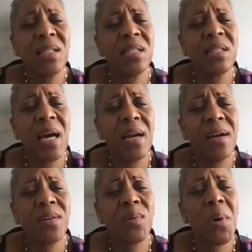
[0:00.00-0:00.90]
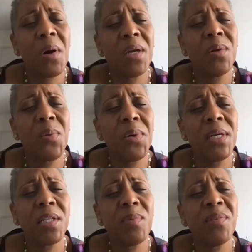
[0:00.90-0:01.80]
desire to walk in
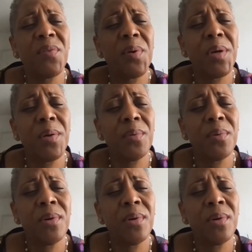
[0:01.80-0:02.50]
holiness before you.